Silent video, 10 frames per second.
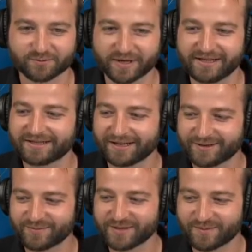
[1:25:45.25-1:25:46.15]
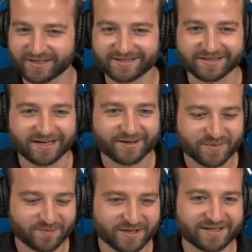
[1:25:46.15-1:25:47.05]
When Italian BBs? Italian
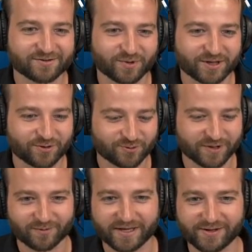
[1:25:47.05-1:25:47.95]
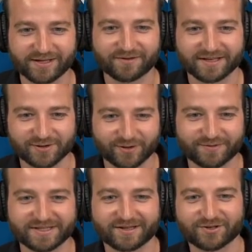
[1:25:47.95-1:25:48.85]
BBs, what are you doing? Why are you giving us all of
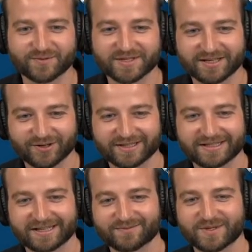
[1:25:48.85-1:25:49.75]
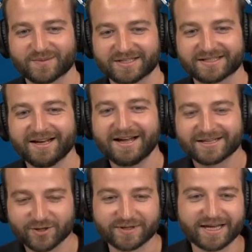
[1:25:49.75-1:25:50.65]
these other ships and not Italian BBs?
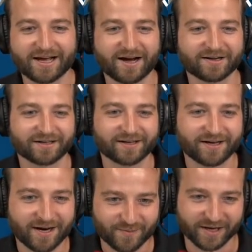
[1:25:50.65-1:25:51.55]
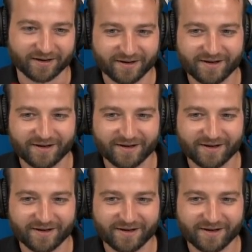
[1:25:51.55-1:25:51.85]
So they are coming.